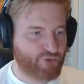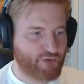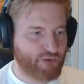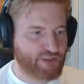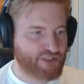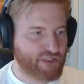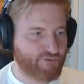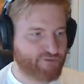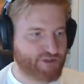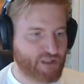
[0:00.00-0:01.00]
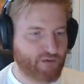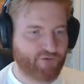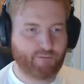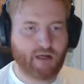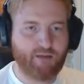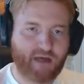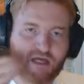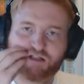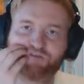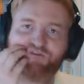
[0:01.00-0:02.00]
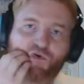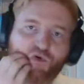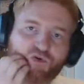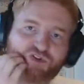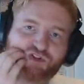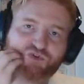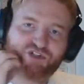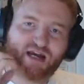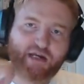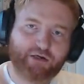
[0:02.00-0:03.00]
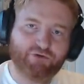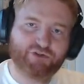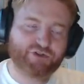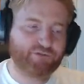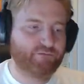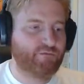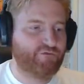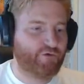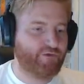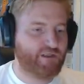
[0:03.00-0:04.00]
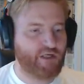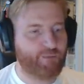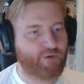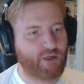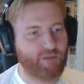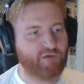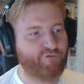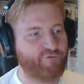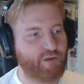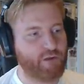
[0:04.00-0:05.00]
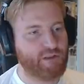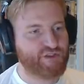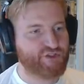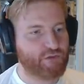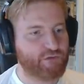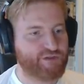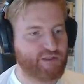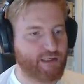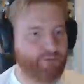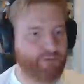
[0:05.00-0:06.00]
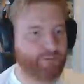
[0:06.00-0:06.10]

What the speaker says: shift some of my Panzer IVs to Tigers for the upcoming frontal assault scenario.